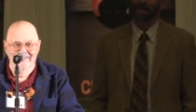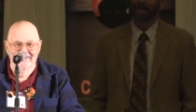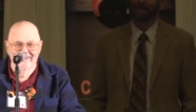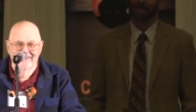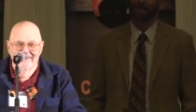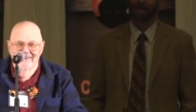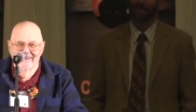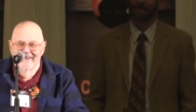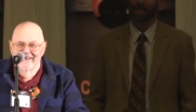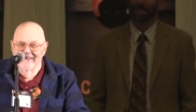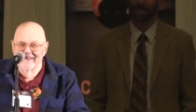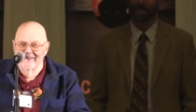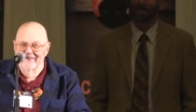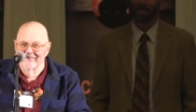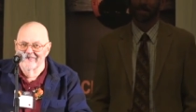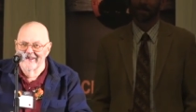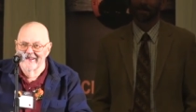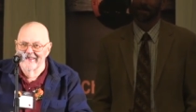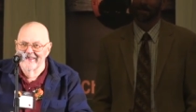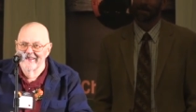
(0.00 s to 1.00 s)
so
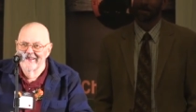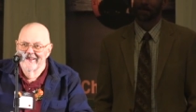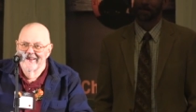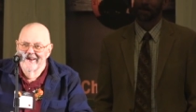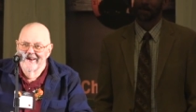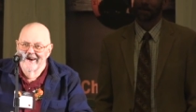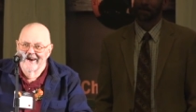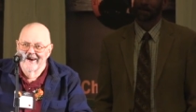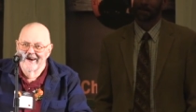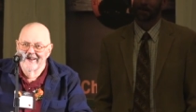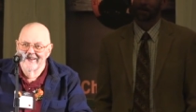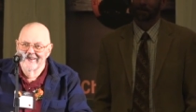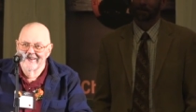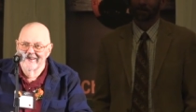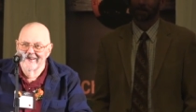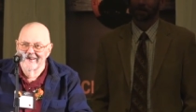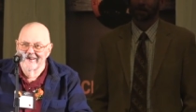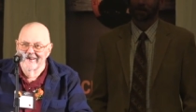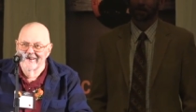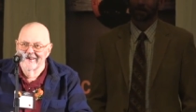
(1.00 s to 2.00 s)
anyway,
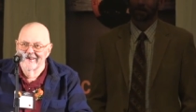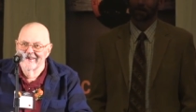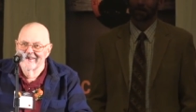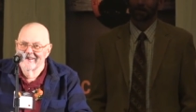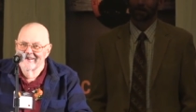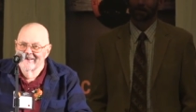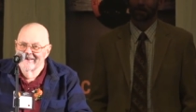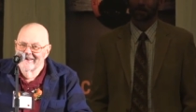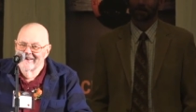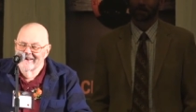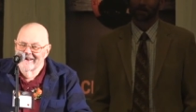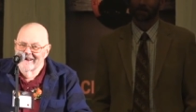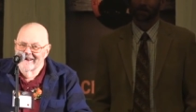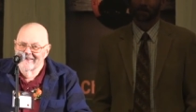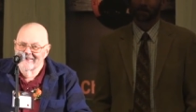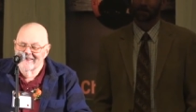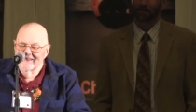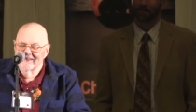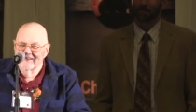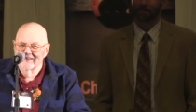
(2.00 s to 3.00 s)
I uh,
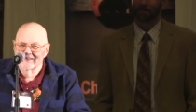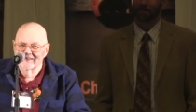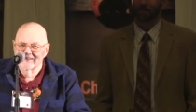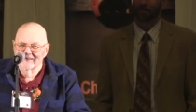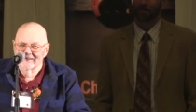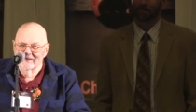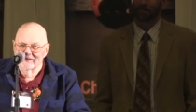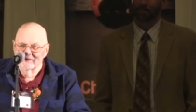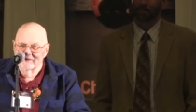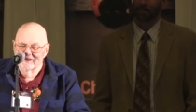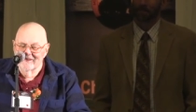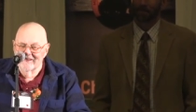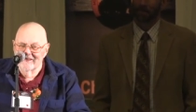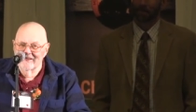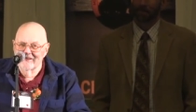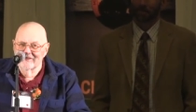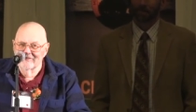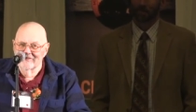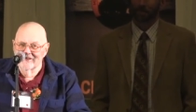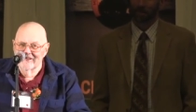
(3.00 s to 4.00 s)
I think that the
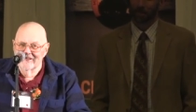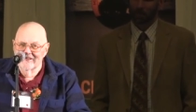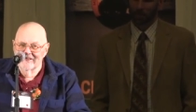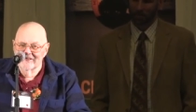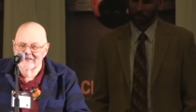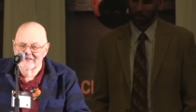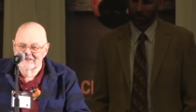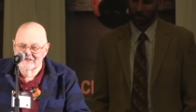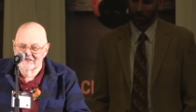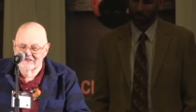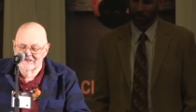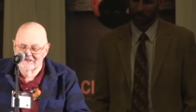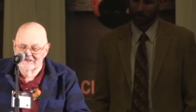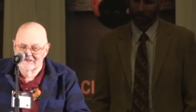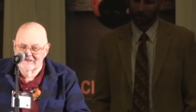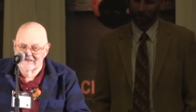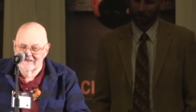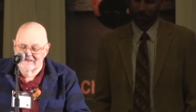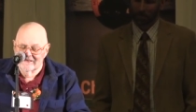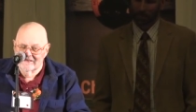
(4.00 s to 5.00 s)
thing of it is
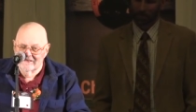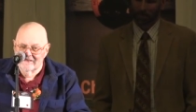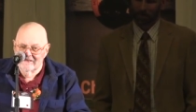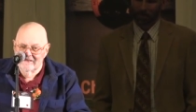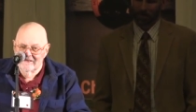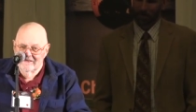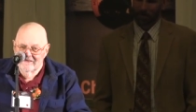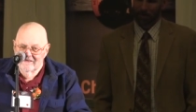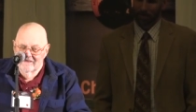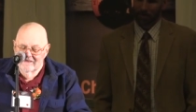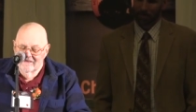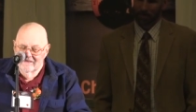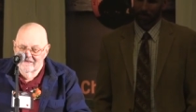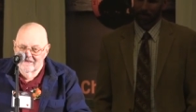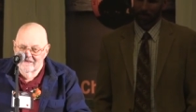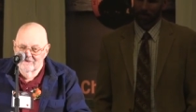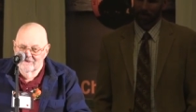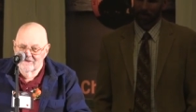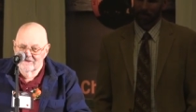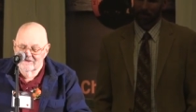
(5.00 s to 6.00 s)
is that
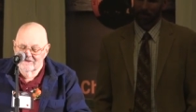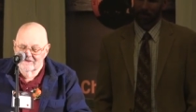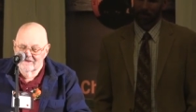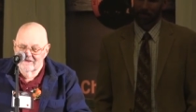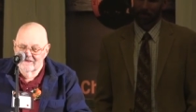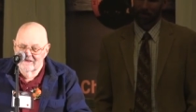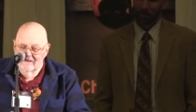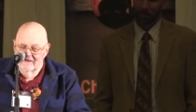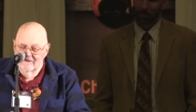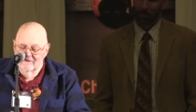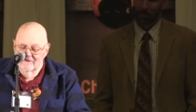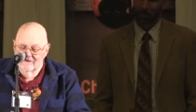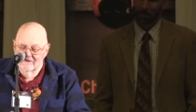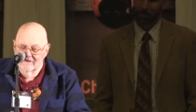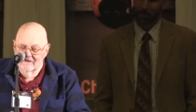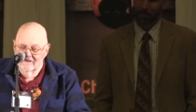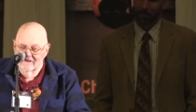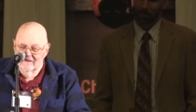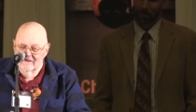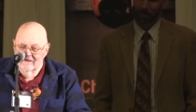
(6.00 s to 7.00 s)
it was it
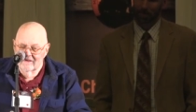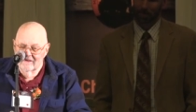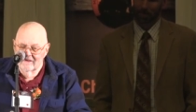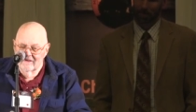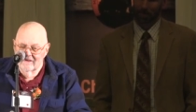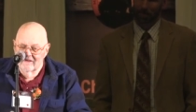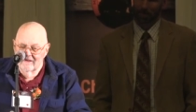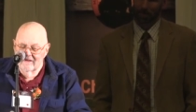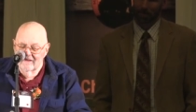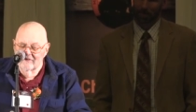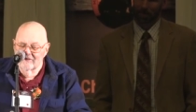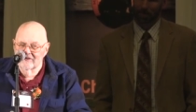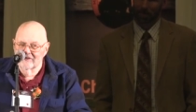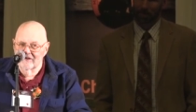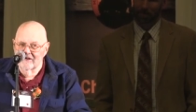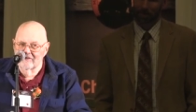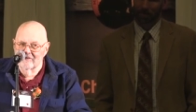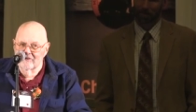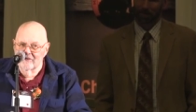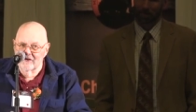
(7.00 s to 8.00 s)
was a
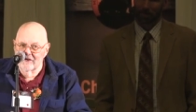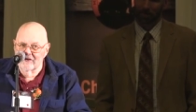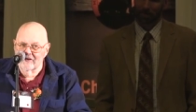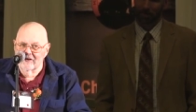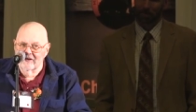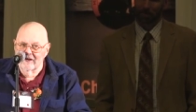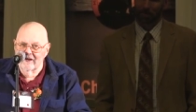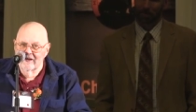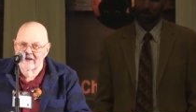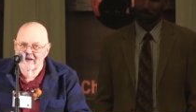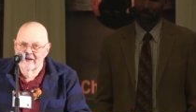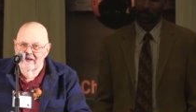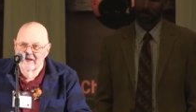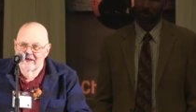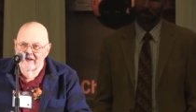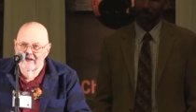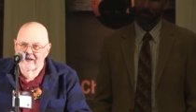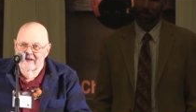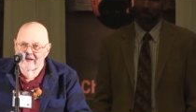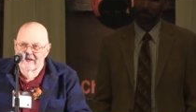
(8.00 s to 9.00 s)
it was a
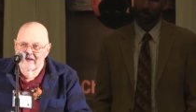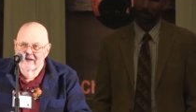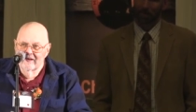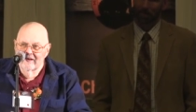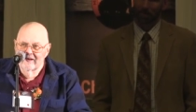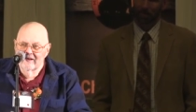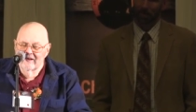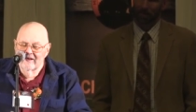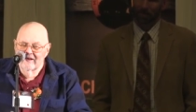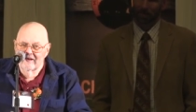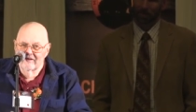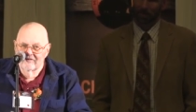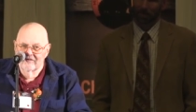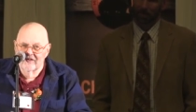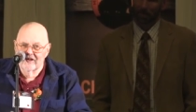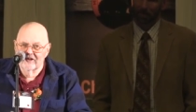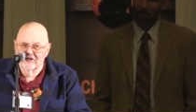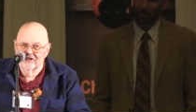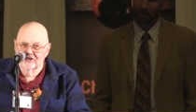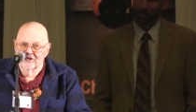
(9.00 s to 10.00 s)
real
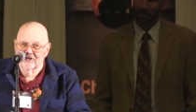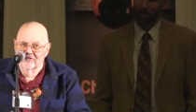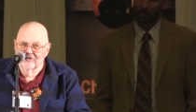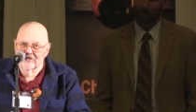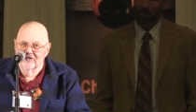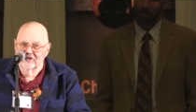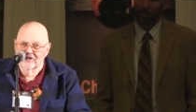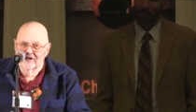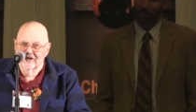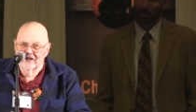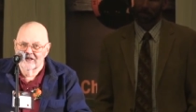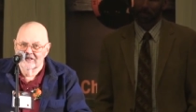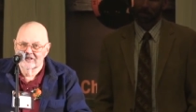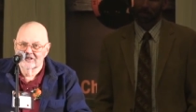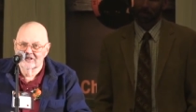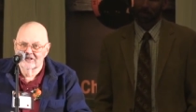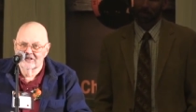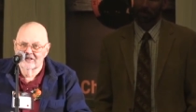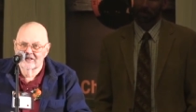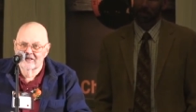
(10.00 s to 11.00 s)
adventure for
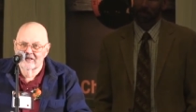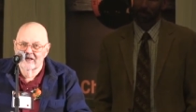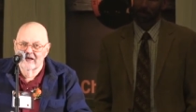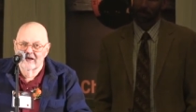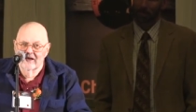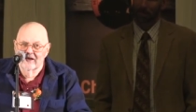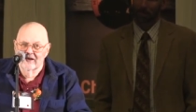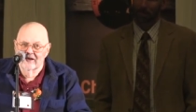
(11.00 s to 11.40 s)
us.